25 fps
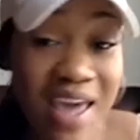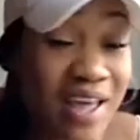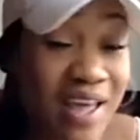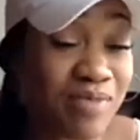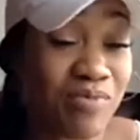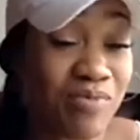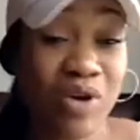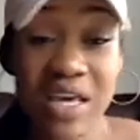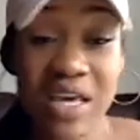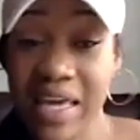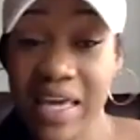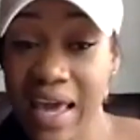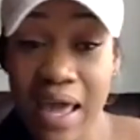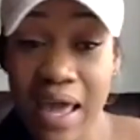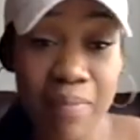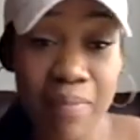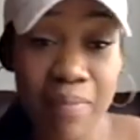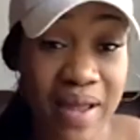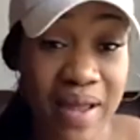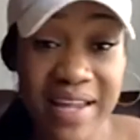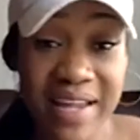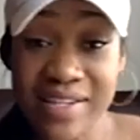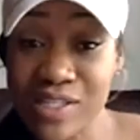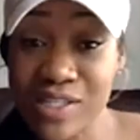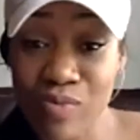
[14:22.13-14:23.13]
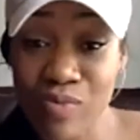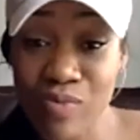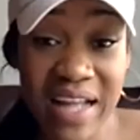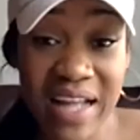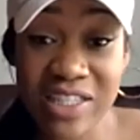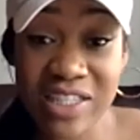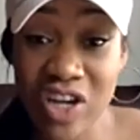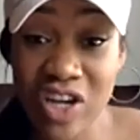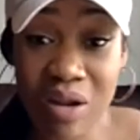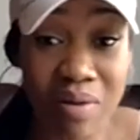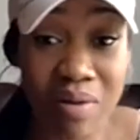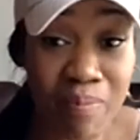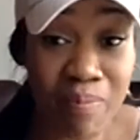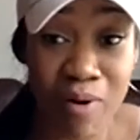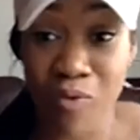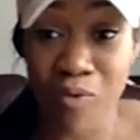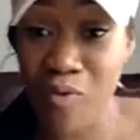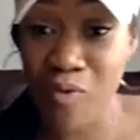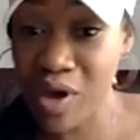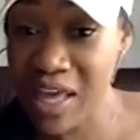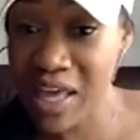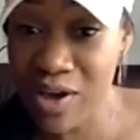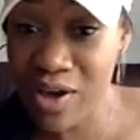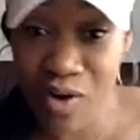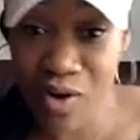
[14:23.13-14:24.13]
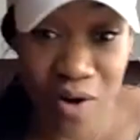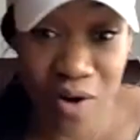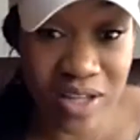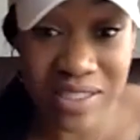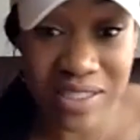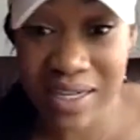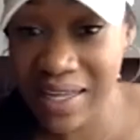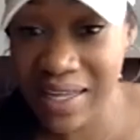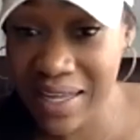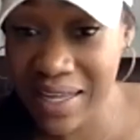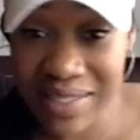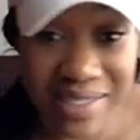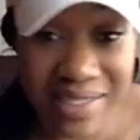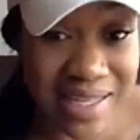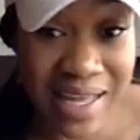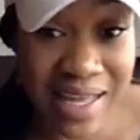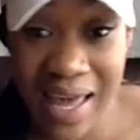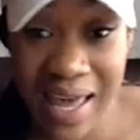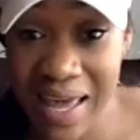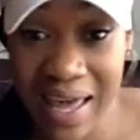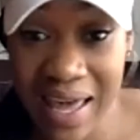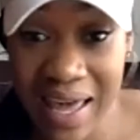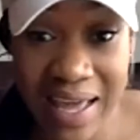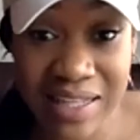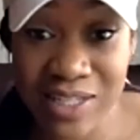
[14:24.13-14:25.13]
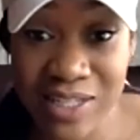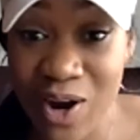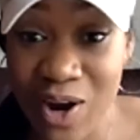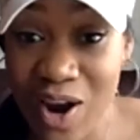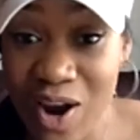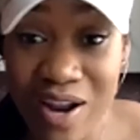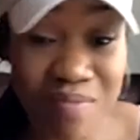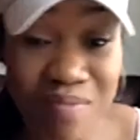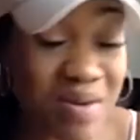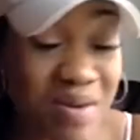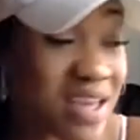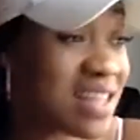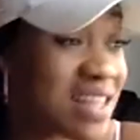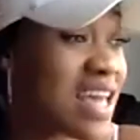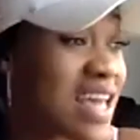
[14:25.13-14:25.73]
We can't play the SWAC tournament, but we going to the NCAA tournament.